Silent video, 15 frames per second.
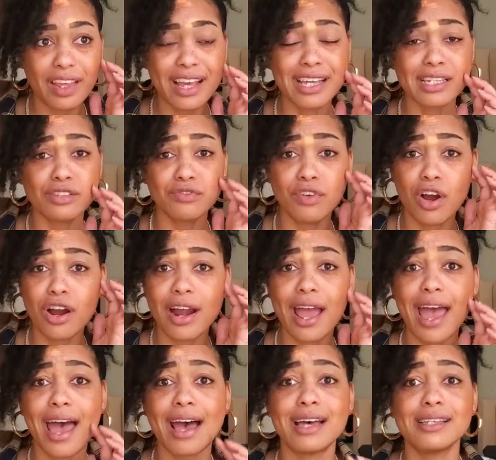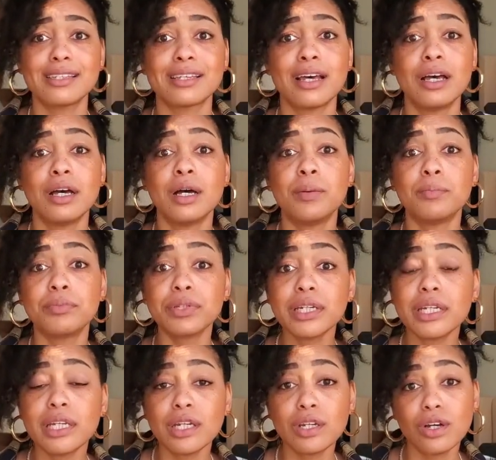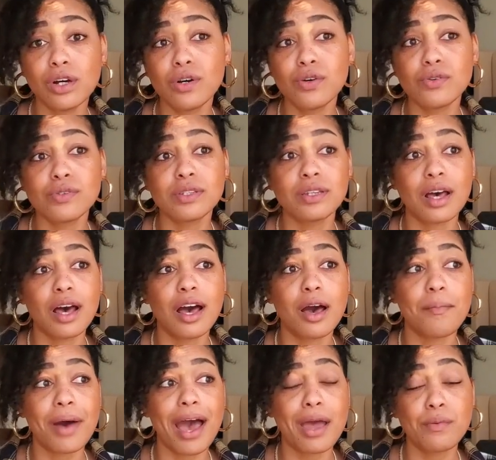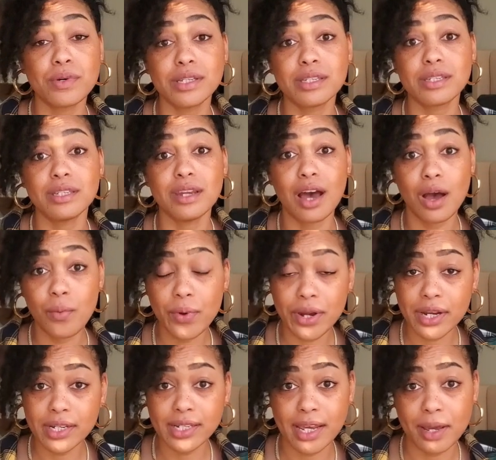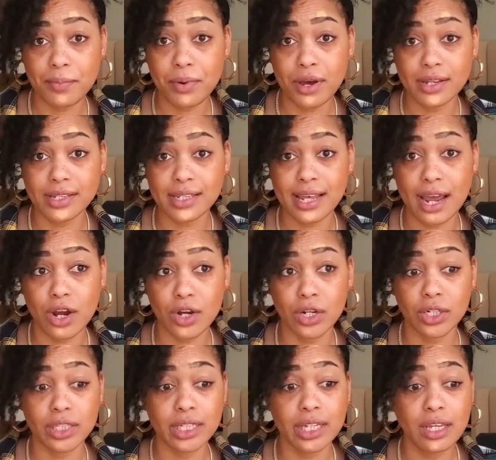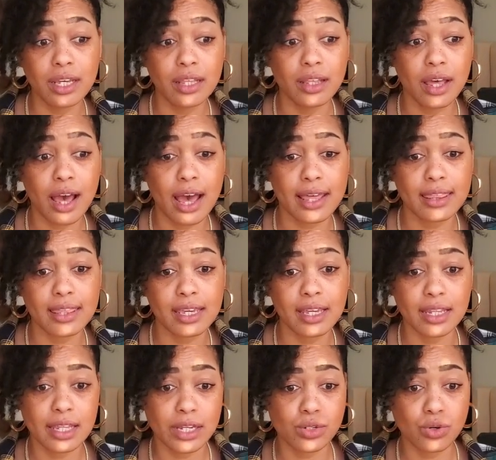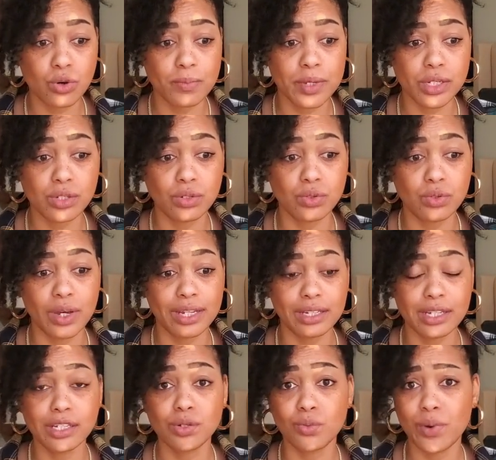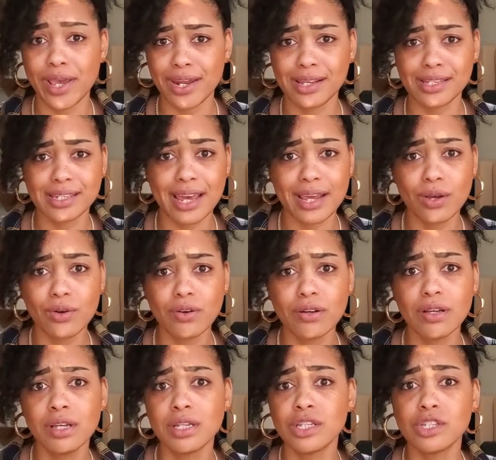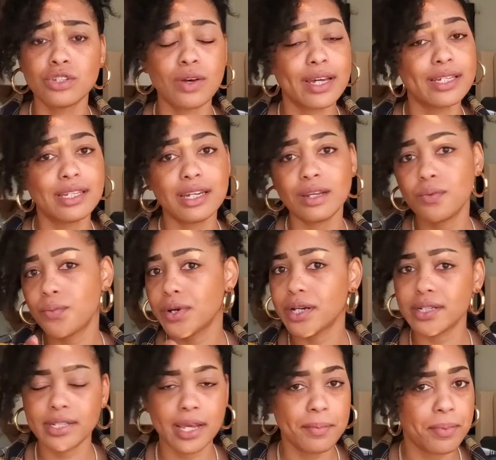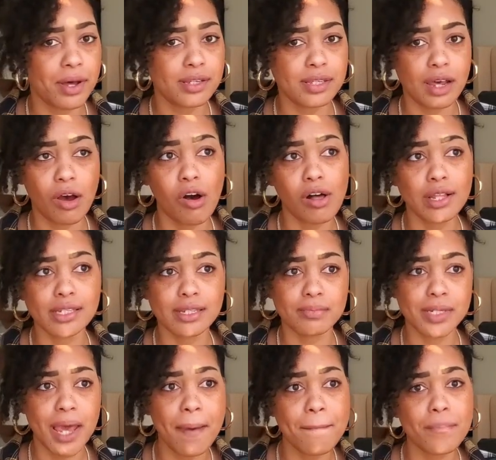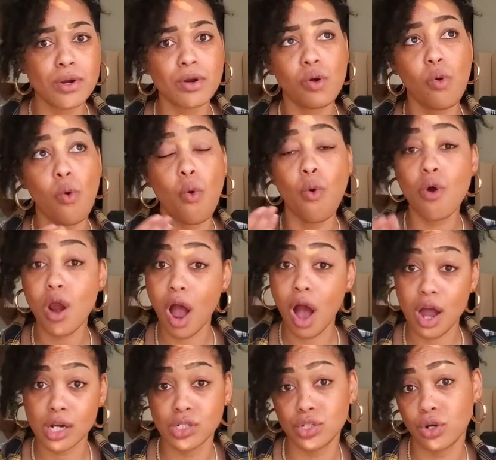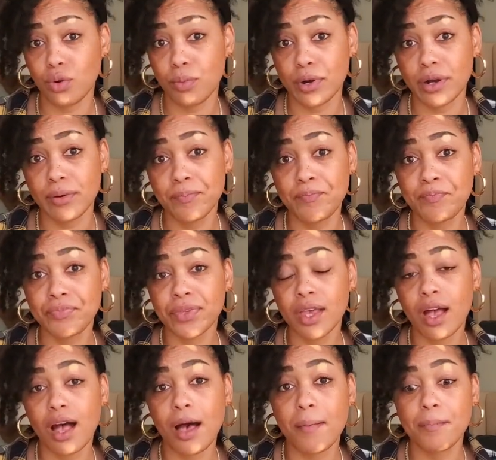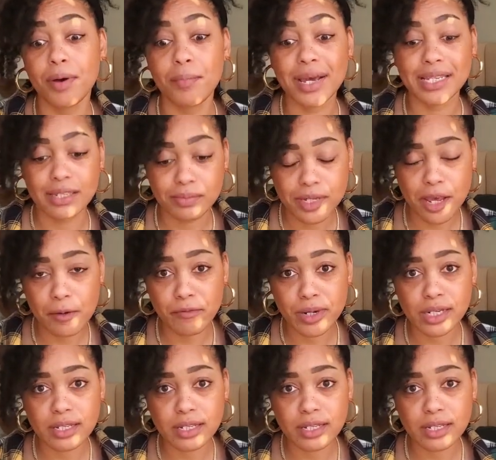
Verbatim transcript: As far as bleeding goes, um, I was not wearing tampons that early. I think they told me to at least wait a cycle. So I didn't wear tampons at all in September or October. Um, but my September